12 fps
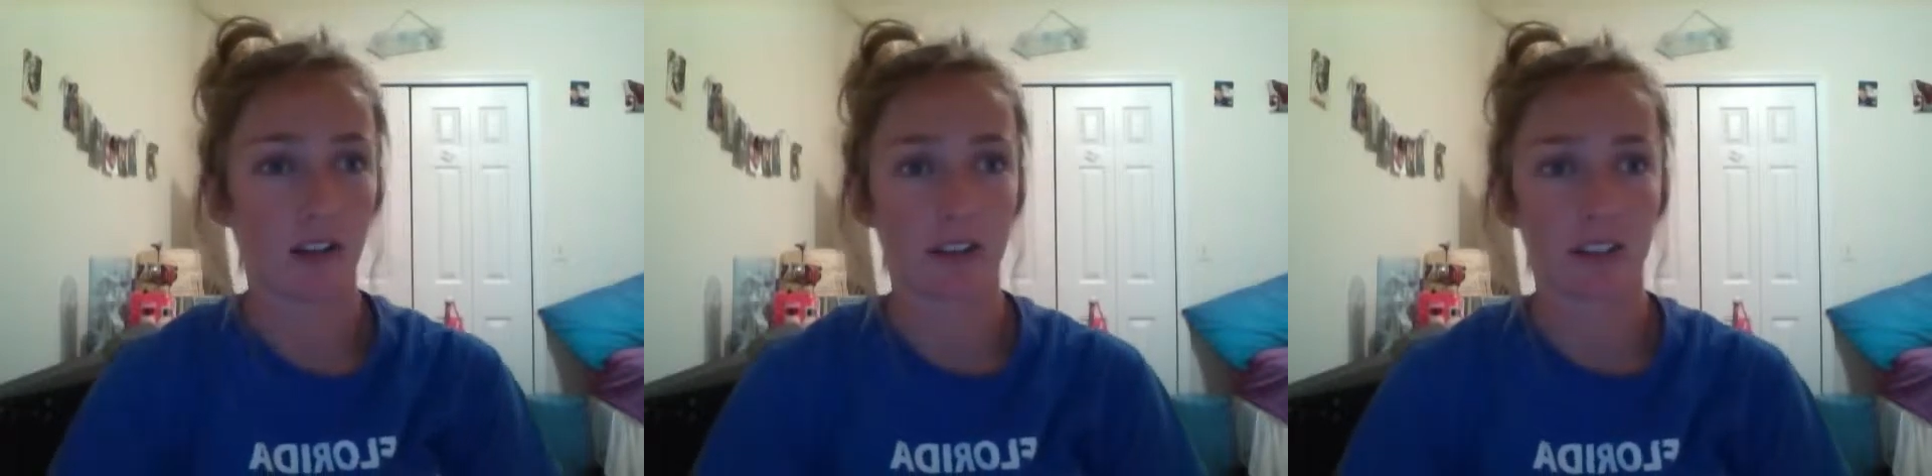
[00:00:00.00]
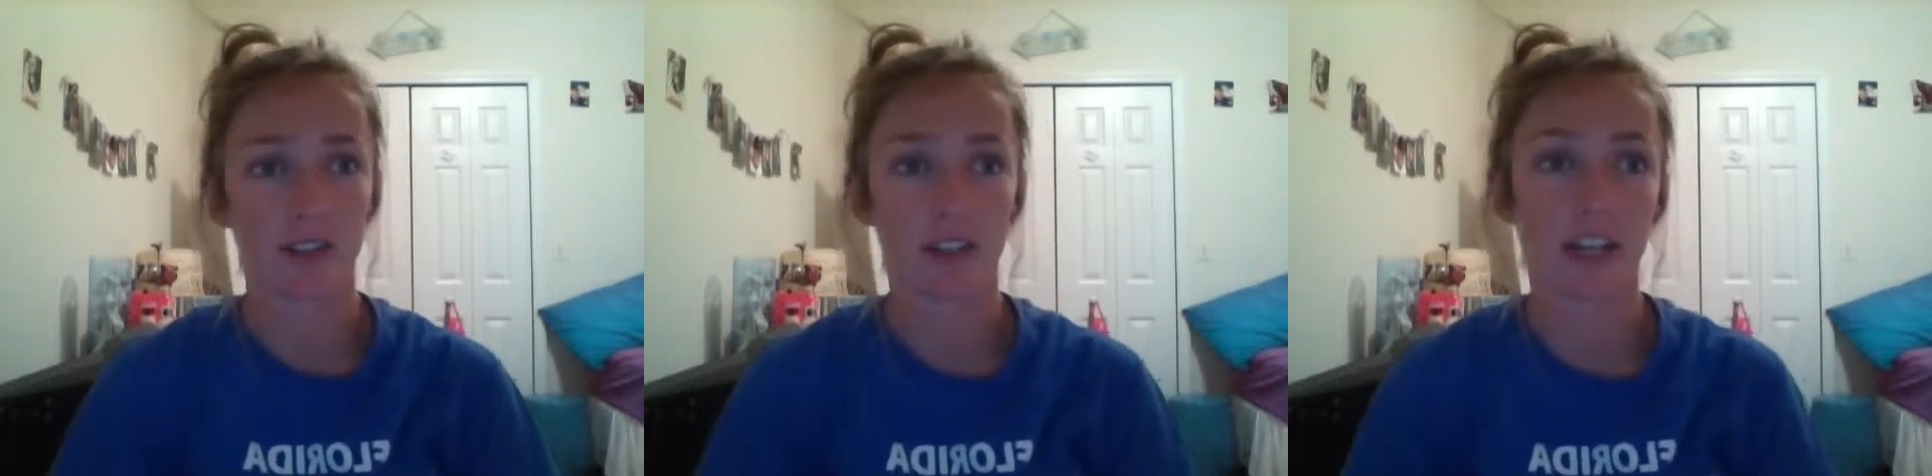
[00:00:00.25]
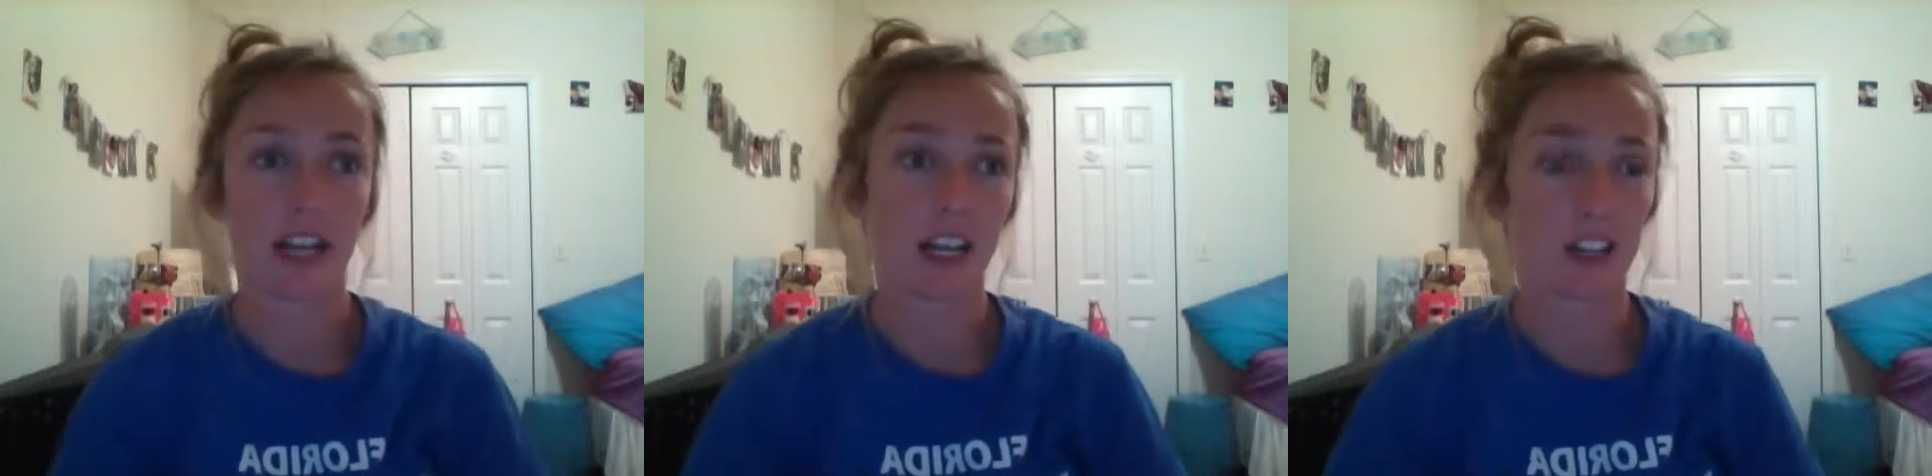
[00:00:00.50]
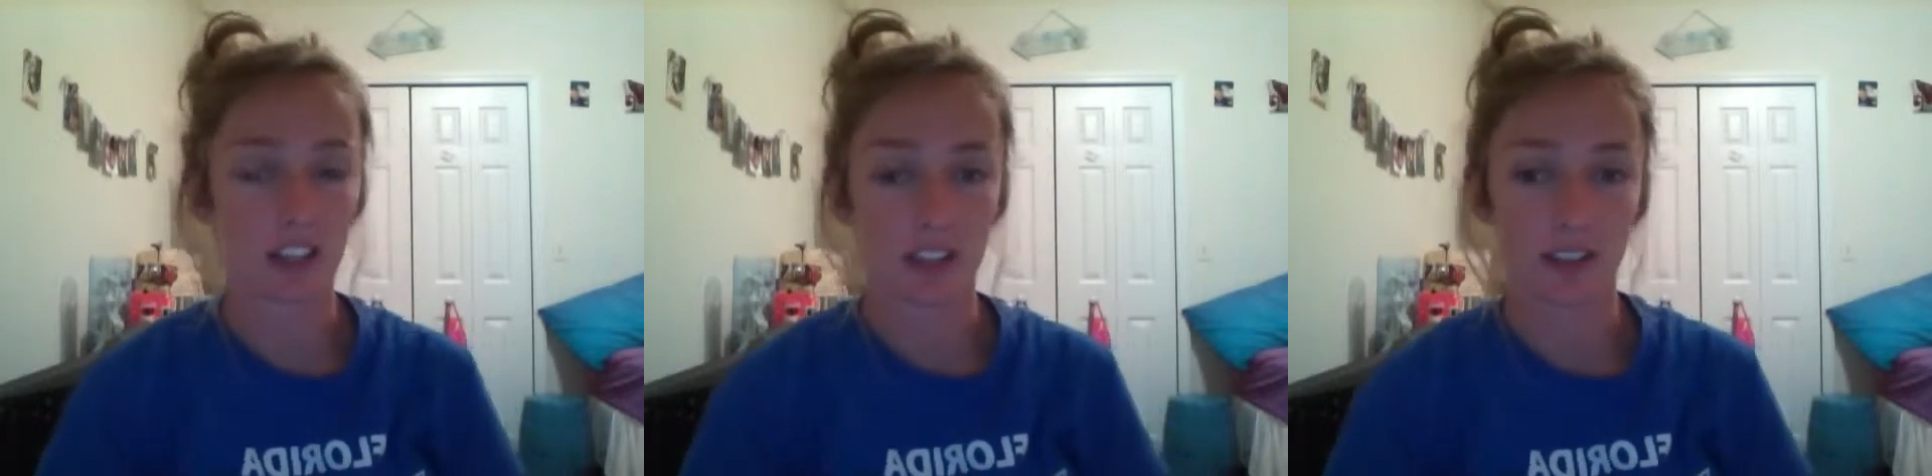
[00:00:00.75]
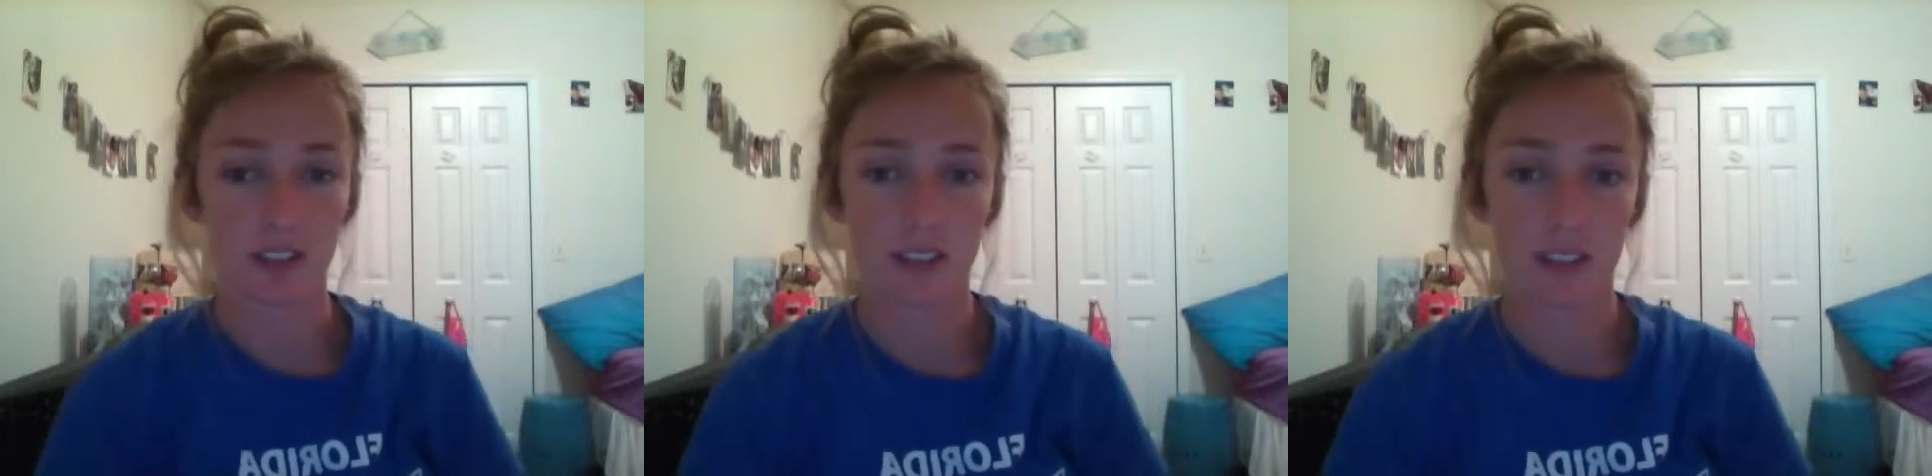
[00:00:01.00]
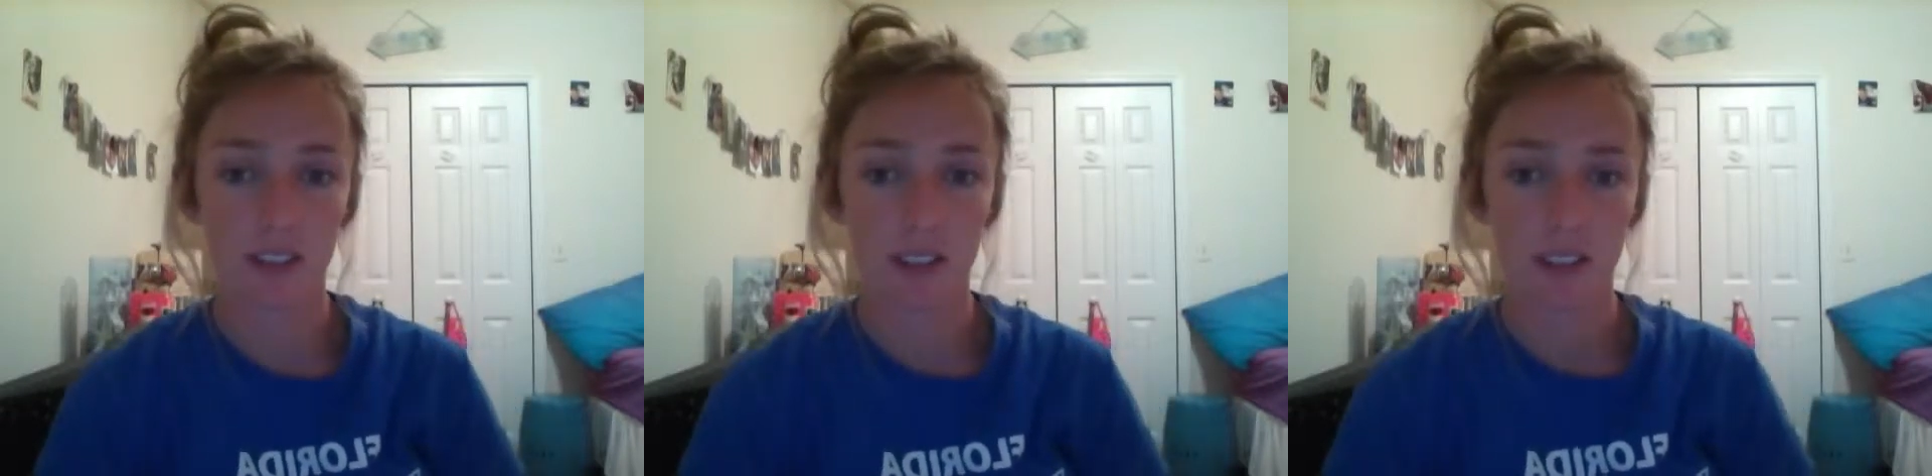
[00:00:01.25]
the different ages